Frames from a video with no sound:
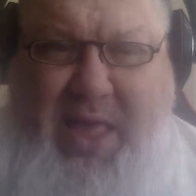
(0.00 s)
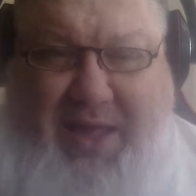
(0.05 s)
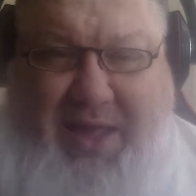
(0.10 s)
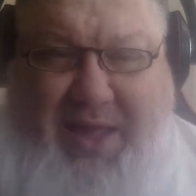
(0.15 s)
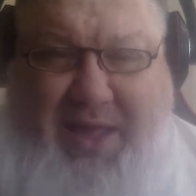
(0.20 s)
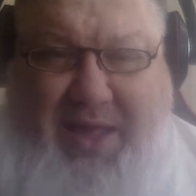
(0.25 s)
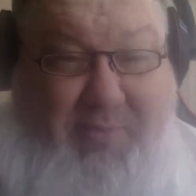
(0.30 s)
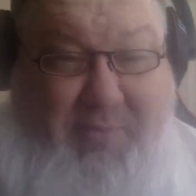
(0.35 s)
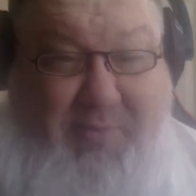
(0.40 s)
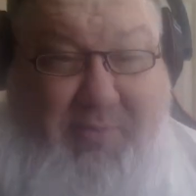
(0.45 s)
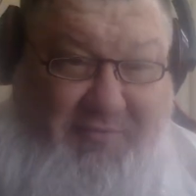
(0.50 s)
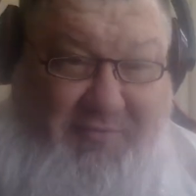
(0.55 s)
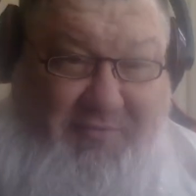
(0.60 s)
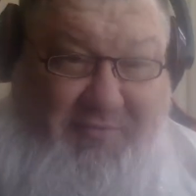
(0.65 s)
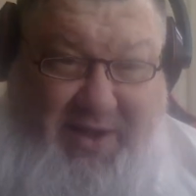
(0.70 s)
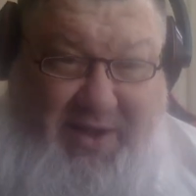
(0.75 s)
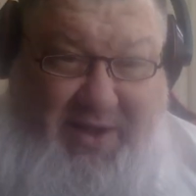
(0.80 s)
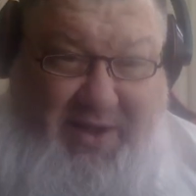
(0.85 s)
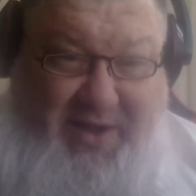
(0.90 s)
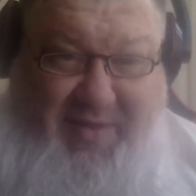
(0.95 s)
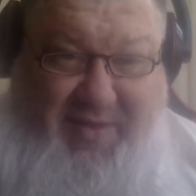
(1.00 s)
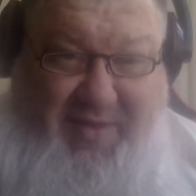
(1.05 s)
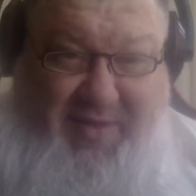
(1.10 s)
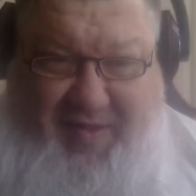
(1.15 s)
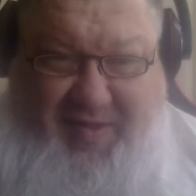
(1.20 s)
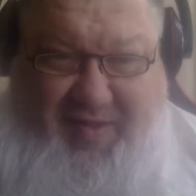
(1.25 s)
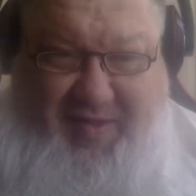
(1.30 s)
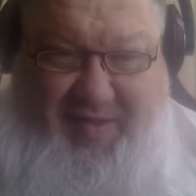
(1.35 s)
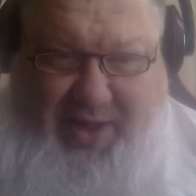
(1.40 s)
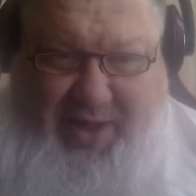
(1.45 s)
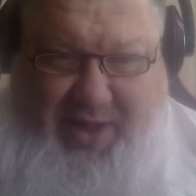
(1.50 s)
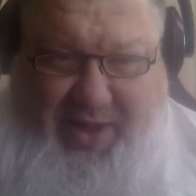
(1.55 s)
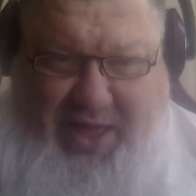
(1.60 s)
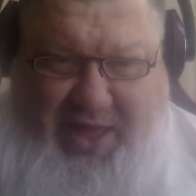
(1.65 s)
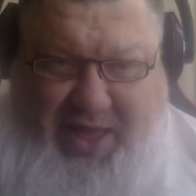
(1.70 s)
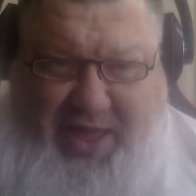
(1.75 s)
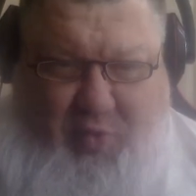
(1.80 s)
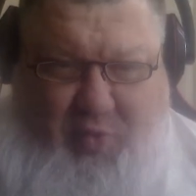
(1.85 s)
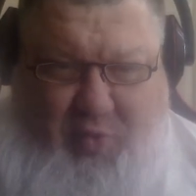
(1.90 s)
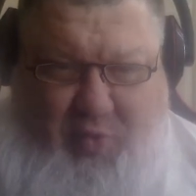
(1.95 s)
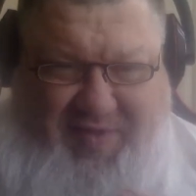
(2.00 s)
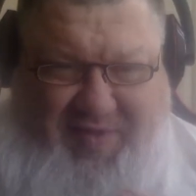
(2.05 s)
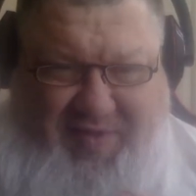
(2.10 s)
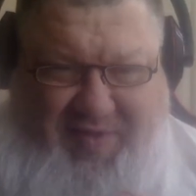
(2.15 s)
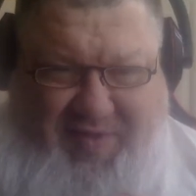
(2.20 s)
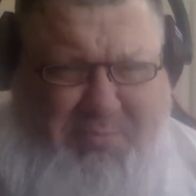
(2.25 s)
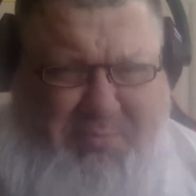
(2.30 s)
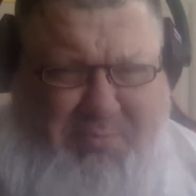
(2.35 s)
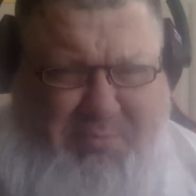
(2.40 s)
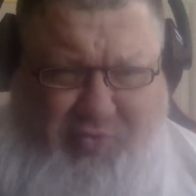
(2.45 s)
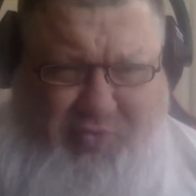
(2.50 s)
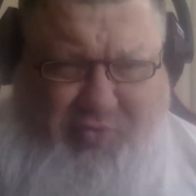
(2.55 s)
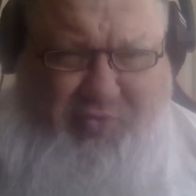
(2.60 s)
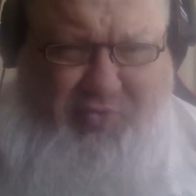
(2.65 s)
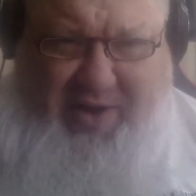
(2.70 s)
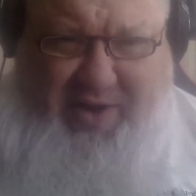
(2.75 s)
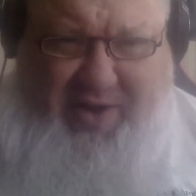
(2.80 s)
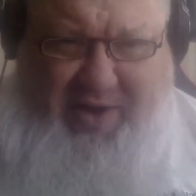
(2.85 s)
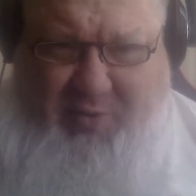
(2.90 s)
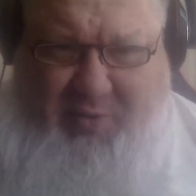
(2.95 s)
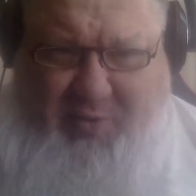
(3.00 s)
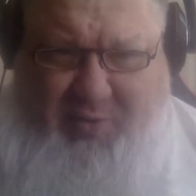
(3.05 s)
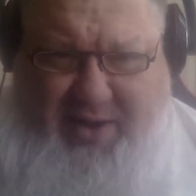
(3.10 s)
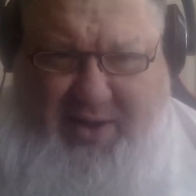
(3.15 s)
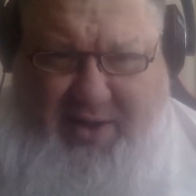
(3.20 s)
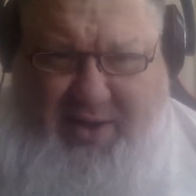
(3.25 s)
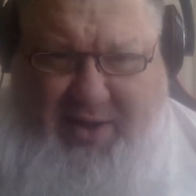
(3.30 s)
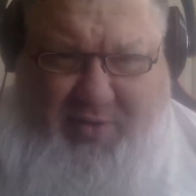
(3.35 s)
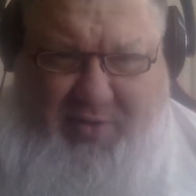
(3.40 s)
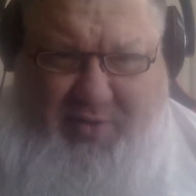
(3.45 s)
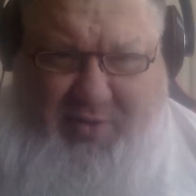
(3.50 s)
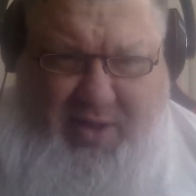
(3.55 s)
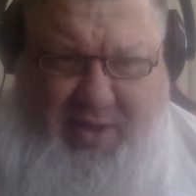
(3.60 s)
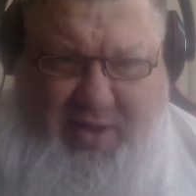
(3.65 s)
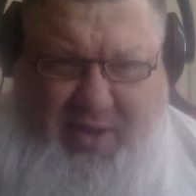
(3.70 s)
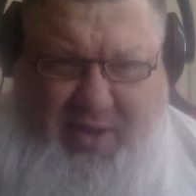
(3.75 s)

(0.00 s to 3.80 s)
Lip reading: And then when they fit in this other guy who was like a moonshiner or whatever,